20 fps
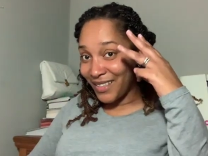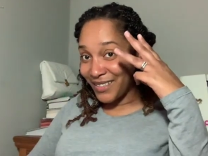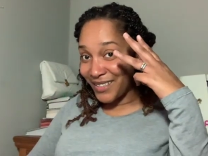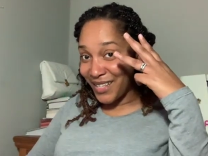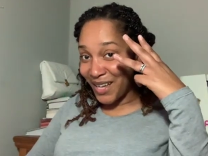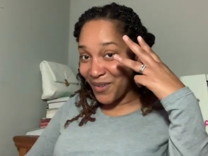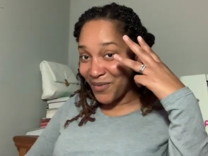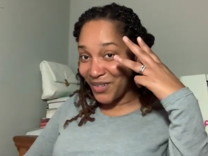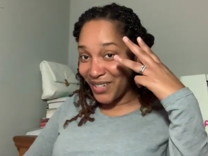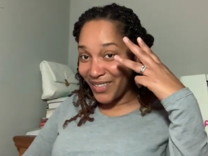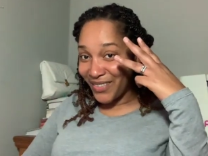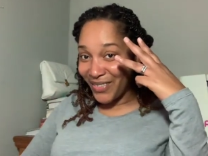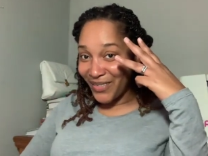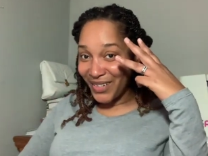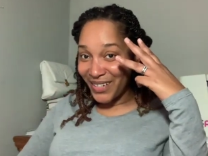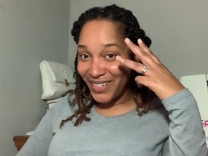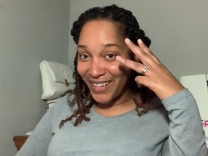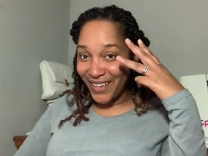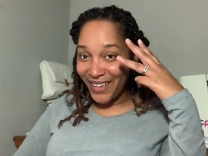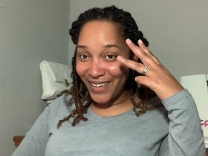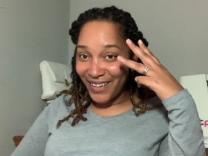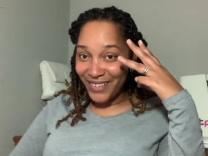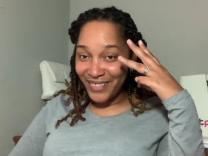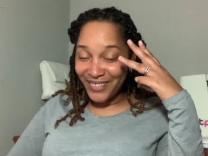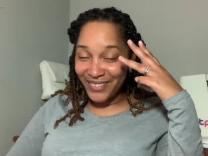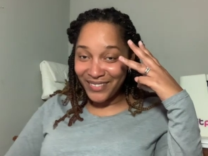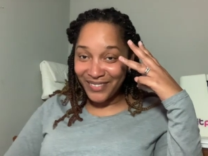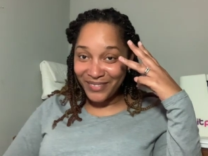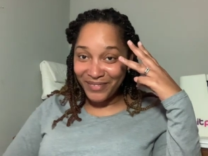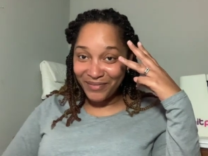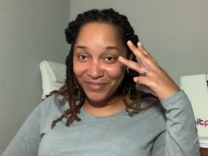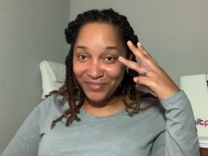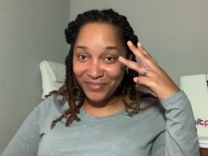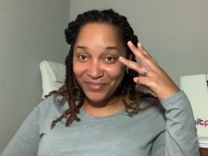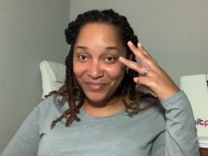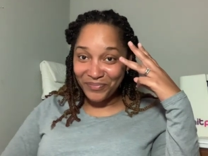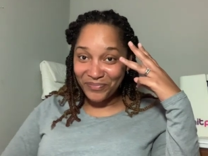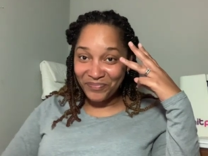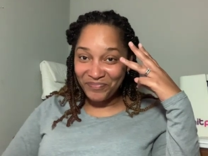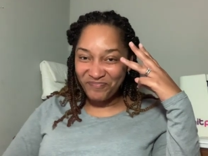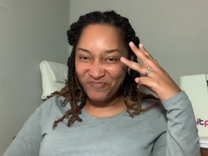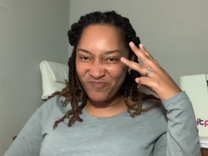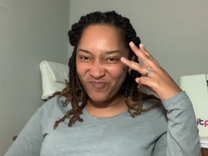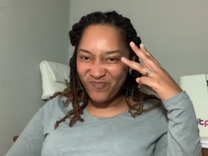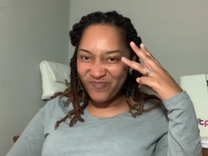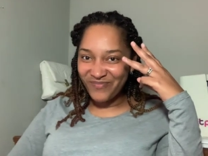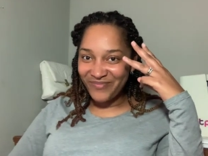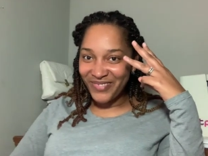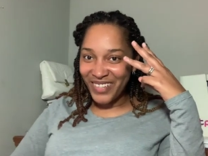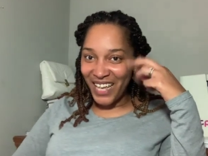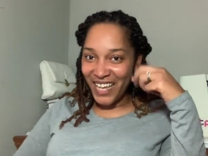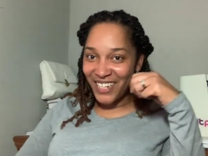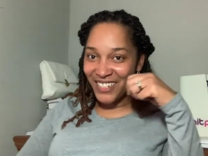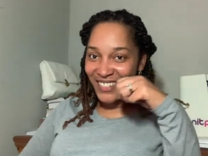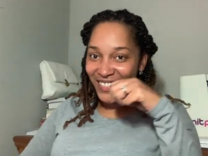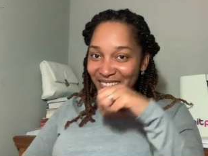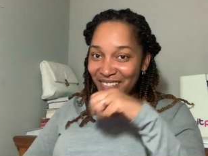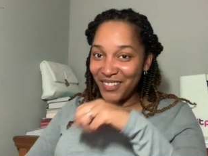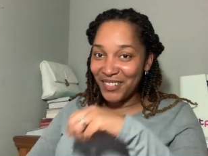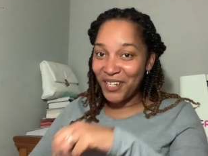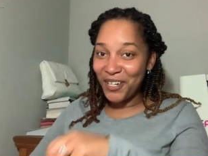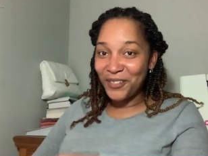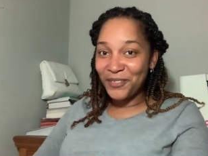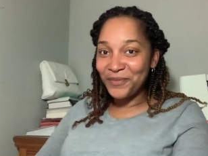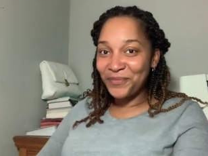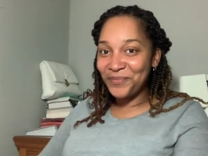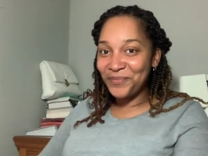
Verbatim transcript: already three down. 18 to go.